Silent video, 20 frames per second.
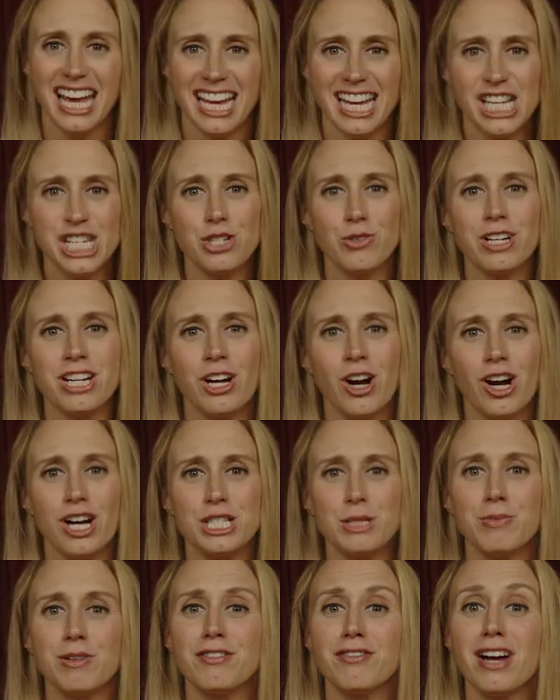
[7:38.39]
Injury
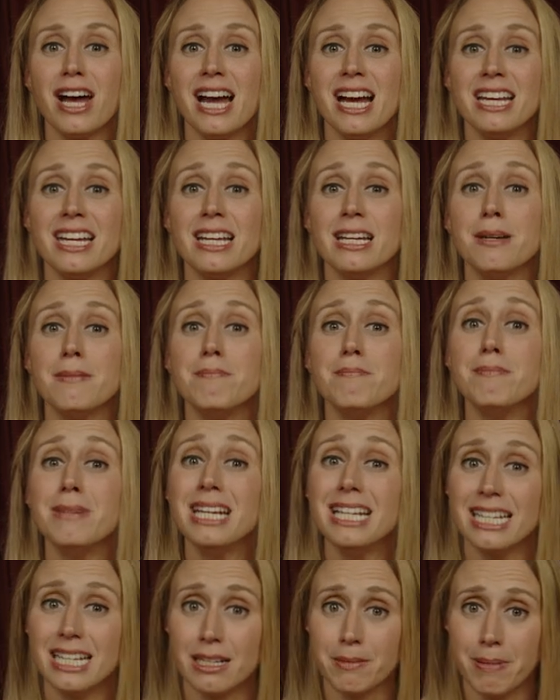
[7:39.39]
cards provide an
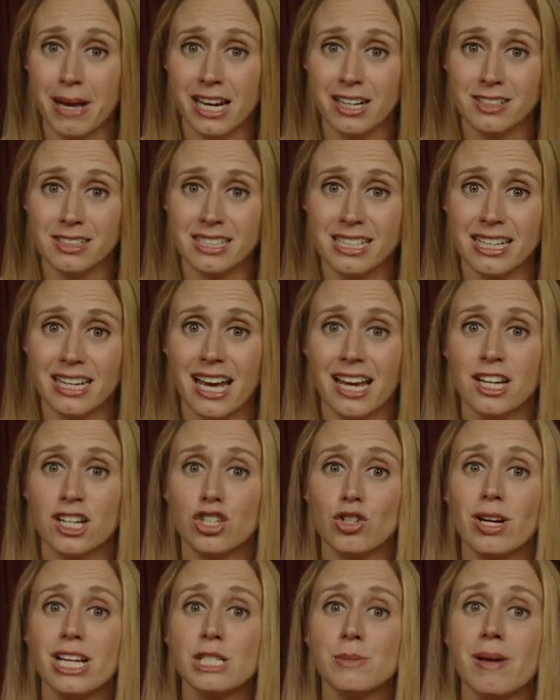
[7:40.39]
immediate penalty, and a
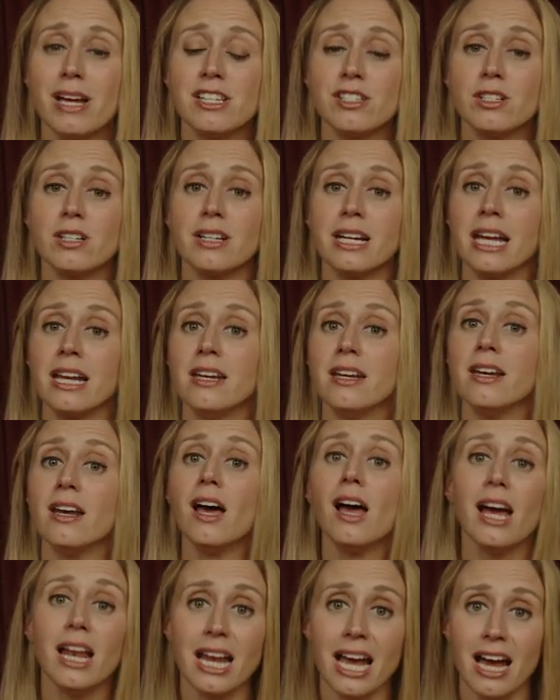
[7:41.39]
trespasser
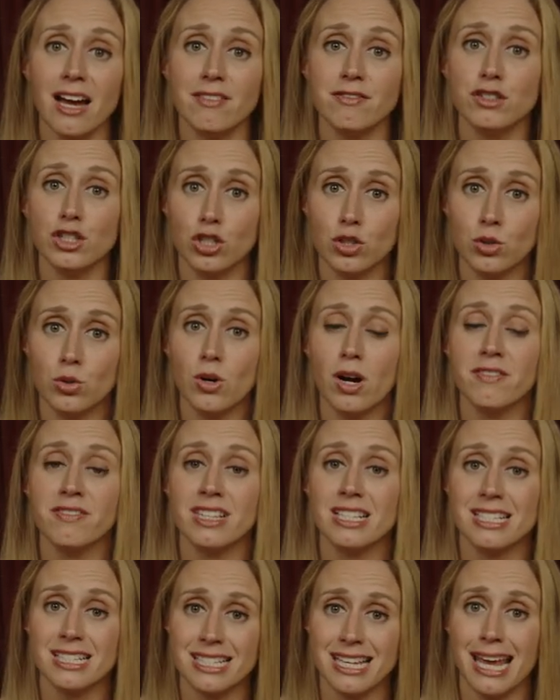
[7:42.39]
cannot have 2 of
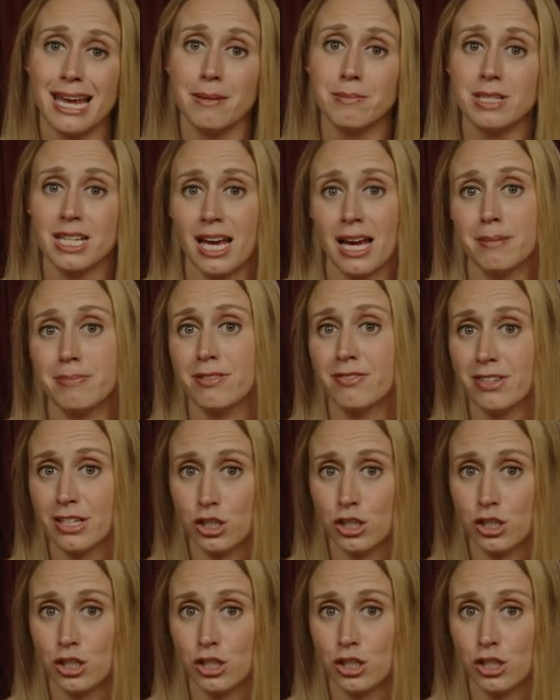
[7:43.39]
the same type of